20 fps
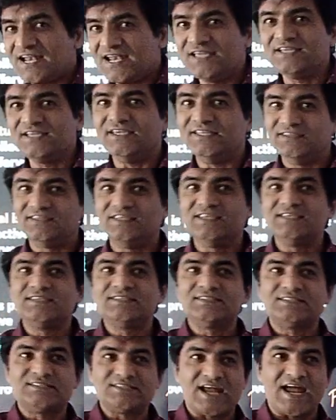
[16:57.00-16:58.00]
this
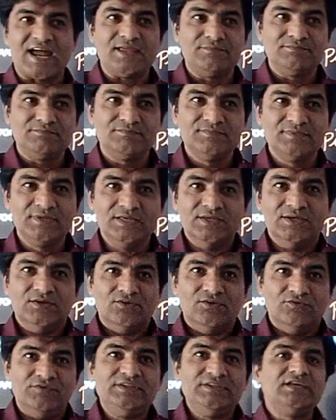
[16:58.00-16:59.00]
time with the
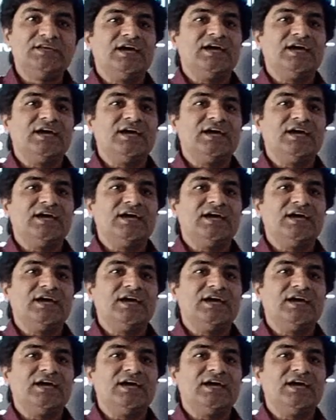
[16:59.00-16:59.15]
help, with the